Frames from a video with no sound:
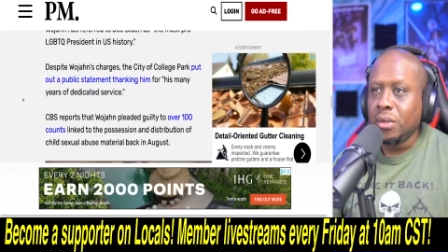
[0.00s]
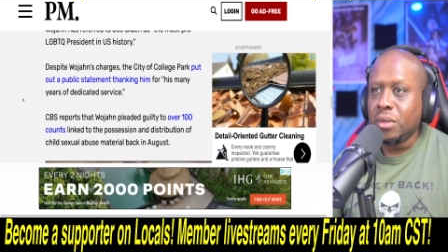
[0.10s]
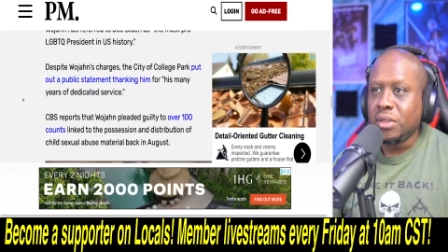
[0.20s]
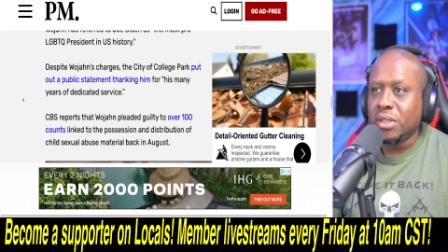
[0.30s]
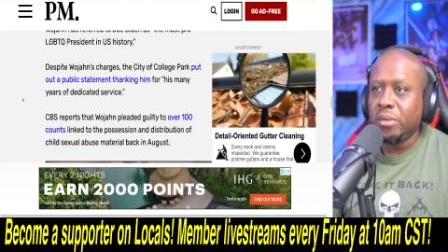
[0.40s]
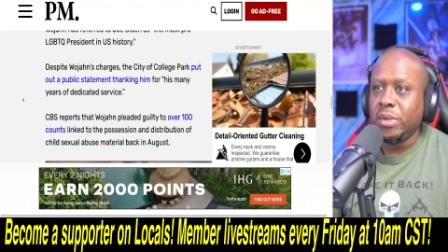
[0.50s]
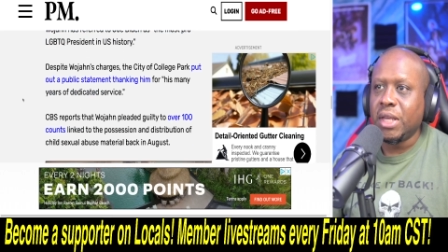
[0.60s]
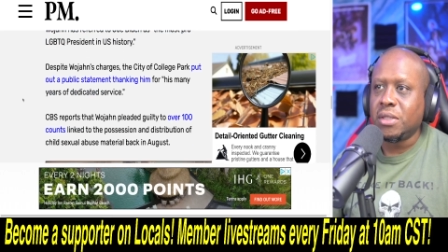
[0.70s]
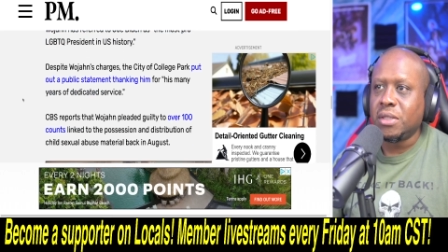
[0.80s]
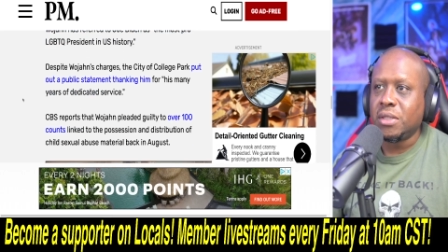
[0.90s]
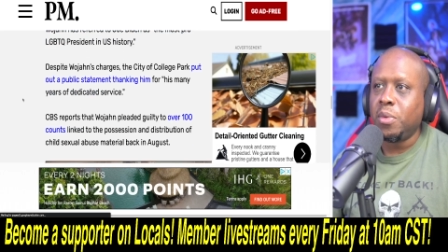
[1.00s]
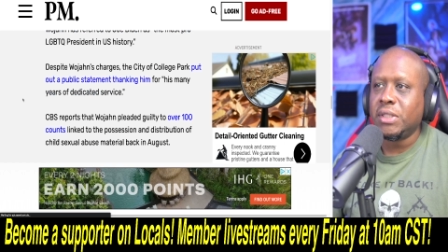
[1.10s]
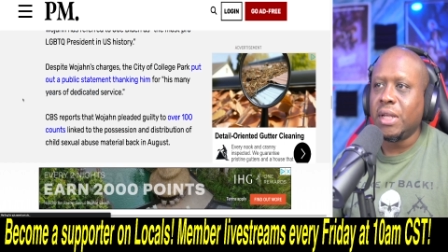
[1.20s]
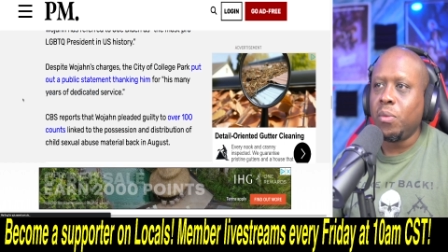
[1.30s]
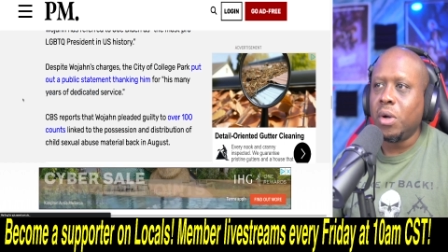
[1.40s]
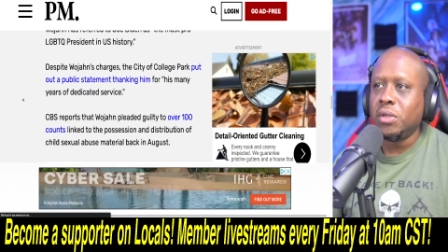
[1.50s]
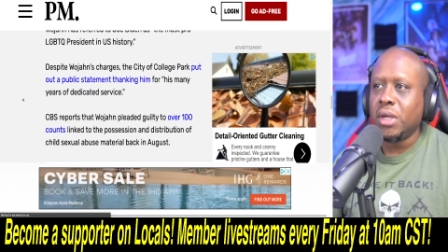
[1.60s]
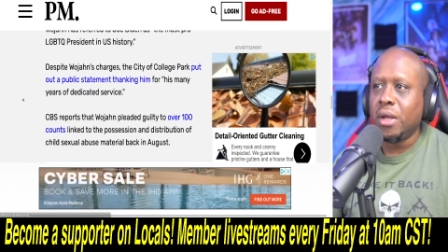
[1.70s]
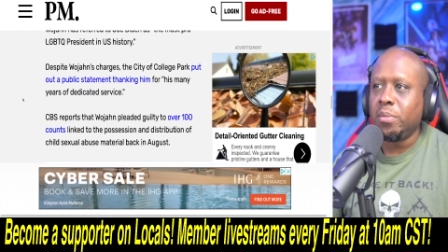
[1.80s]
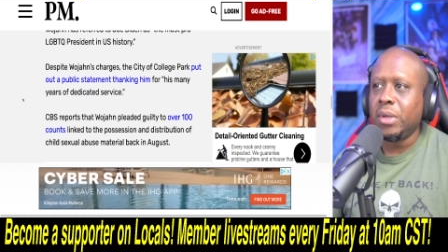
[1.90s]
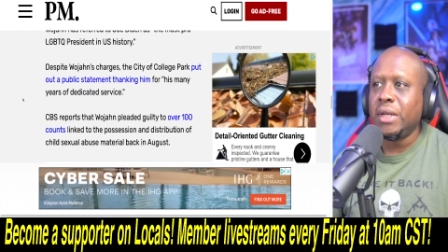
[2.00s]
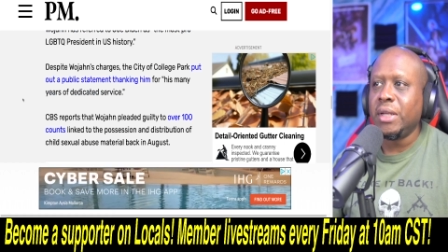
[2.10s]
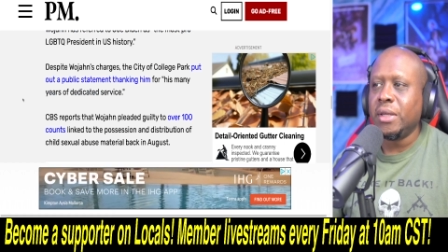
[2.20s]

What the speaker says: CBS reports that Wojohn pleaded